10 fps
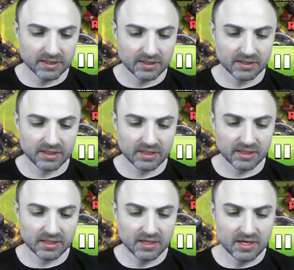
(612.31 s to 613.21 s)

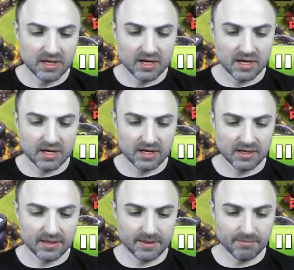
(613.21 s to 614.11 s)
the
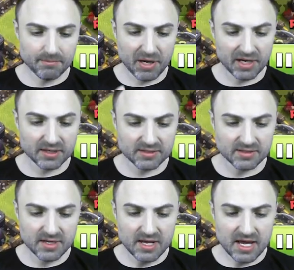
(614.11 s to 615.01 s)
P.E.K.K.A.s,